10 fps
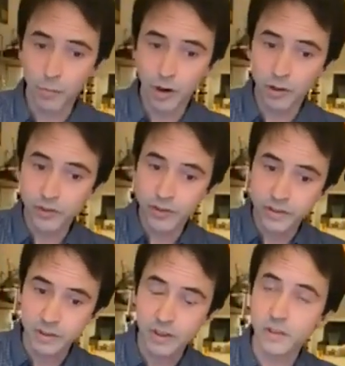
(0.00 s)
pulse
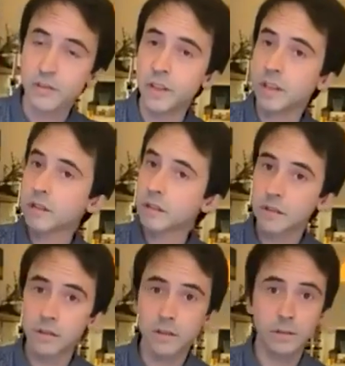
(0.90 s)
is
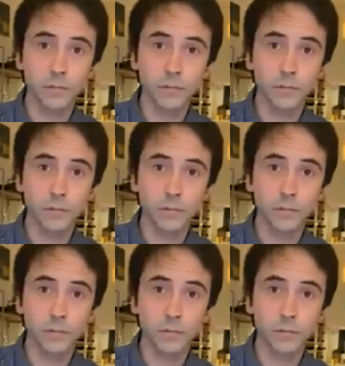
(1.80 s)
this